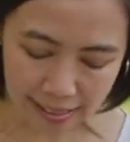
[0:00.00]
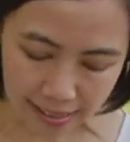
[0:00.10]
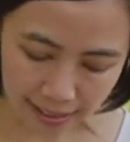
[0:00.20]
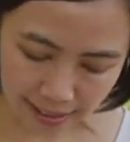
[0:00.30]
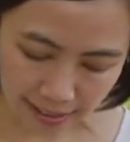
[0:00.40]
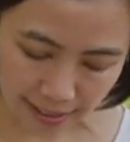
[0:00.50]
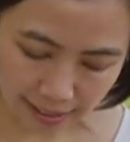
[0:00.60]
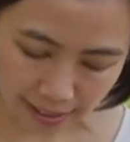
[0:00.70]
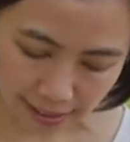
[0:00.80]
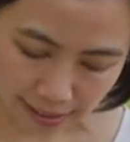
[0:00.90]

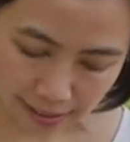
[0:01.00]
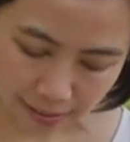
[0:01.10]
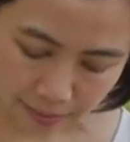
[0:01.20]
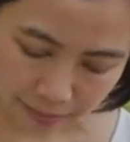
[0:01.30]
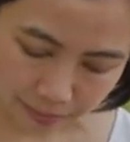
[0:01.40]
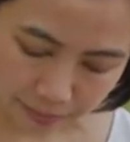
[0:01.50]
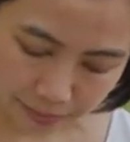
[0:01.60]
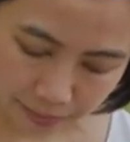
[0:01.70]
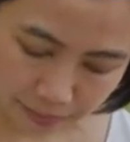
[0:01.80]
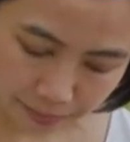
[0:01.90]

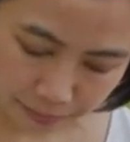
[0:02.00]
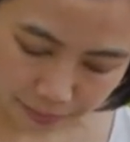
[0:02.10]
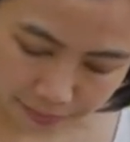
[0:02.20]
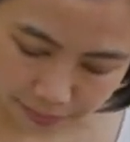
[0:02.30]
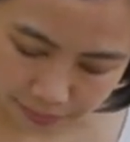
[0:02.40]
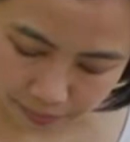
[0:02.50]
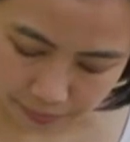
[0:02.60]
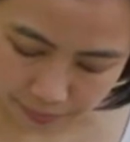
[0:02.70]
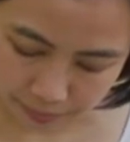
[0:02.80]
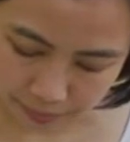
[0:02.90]

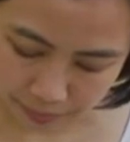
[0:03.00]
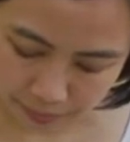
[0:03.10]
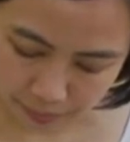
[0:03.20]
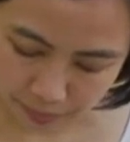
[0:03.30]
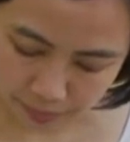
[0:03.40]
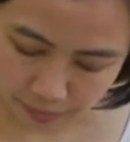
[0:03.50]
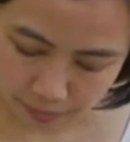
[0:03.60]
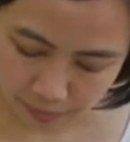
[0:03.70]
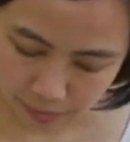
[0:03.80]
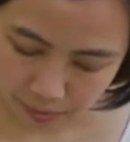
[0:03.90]

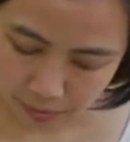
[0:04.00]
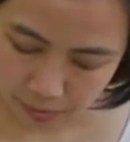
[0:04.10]
No one is speaking in this clip.